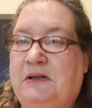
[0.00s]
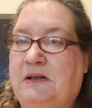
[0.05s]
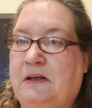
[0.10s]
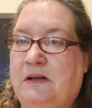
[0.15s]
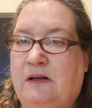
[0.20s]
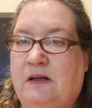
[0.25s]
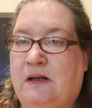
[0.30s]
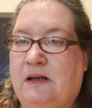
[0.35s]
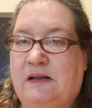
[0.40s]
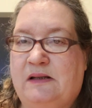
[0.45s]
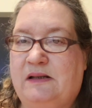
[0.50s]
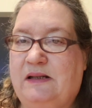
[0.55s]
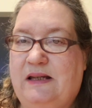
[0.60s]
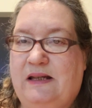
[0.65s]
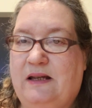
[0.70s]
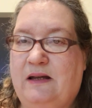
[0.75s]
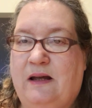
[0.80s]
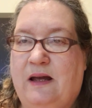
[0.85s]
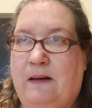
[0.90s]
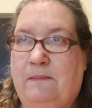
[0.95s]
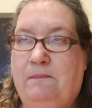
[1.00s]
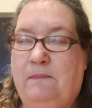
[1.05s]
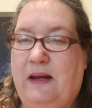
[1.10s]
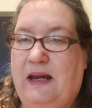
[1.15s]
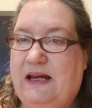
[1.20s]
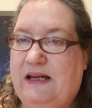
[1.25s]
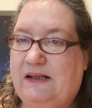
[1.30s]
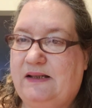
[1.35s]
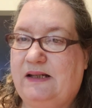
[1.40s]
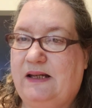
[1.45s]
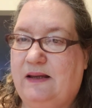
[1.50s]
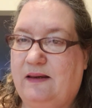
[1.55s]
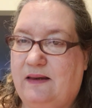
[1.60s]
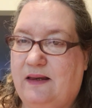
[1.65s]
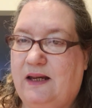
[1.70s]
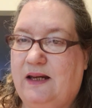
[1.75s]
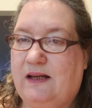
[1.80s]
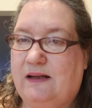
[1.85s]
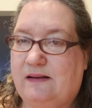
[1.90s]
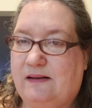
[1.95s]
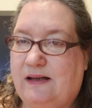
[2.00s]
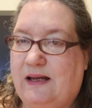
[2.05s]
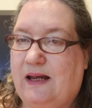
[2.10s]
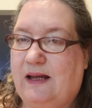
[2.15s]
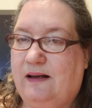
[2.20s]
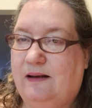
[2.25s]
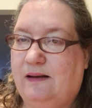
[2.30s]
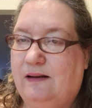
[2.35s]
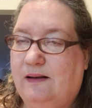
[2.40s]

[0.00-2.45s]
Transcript: because see the amazing things that